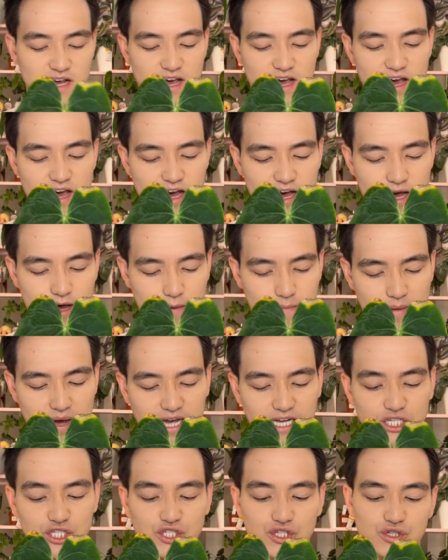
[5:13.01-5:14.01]
I
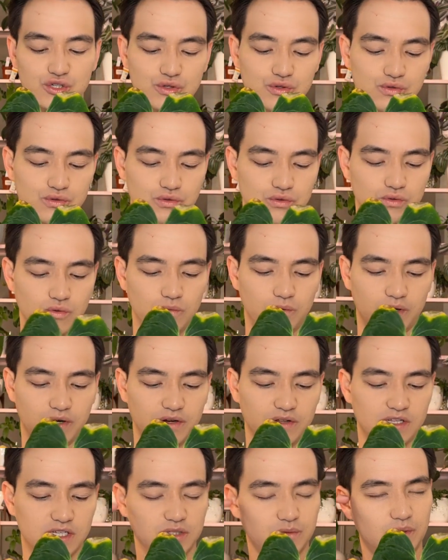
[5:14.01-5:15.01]
do water
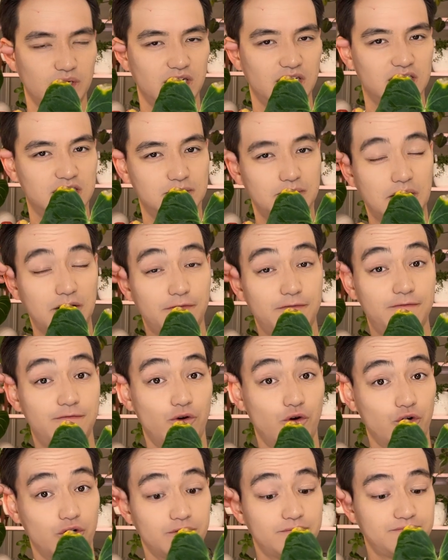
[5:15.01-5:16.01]
this when it hits about
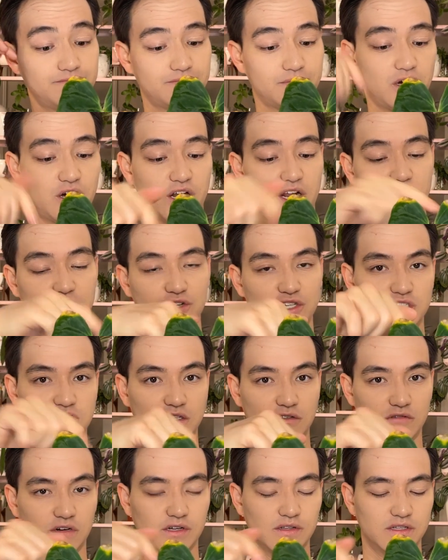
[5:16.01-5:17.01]
4 on average
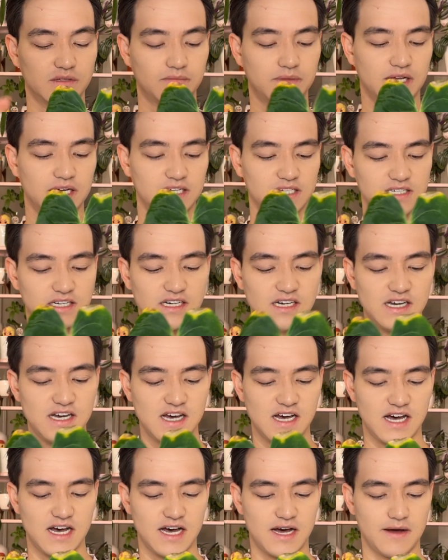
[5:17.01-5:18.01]
around the plant,
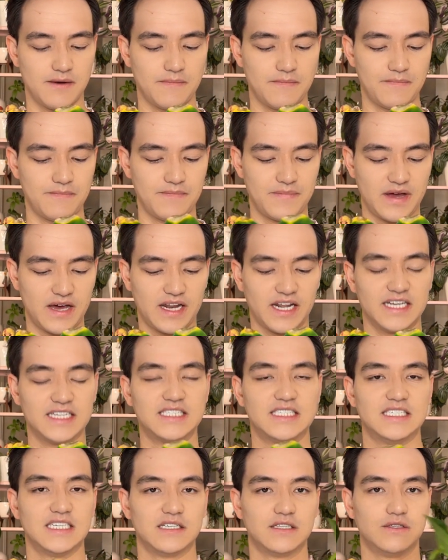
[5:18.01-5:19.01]
and I
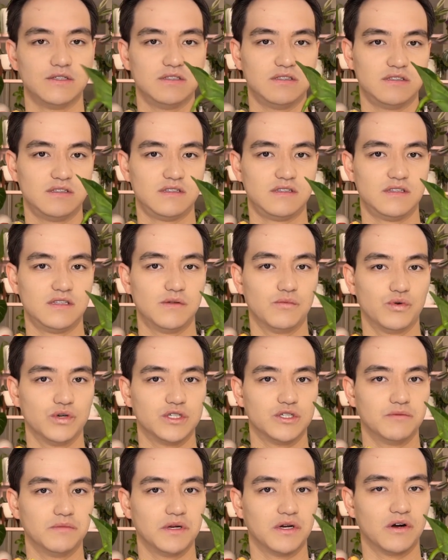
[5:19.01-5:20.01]
stick the moisture
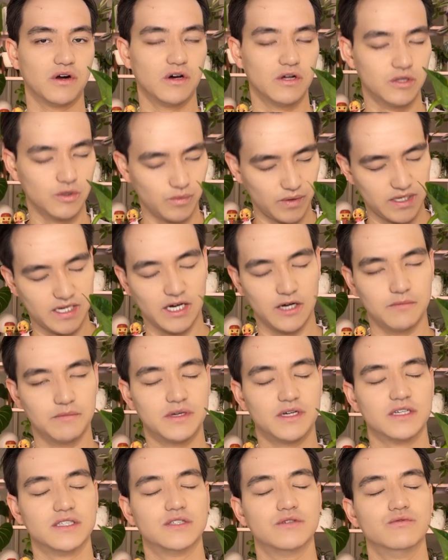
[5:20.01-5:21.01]
meter all the way down
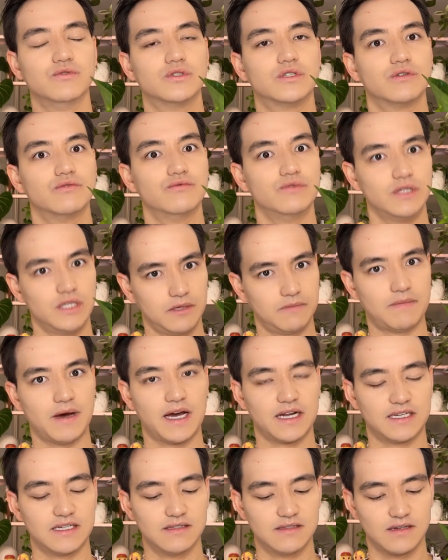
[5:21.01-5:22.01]
because the roots are really packed
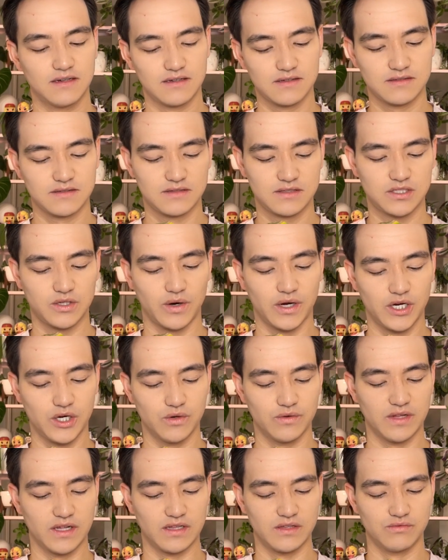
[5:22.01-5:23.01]
in there, so I know
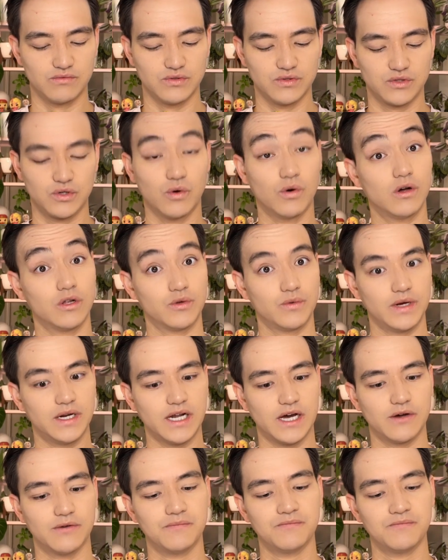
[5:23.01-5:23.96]
that the roots go all the way down.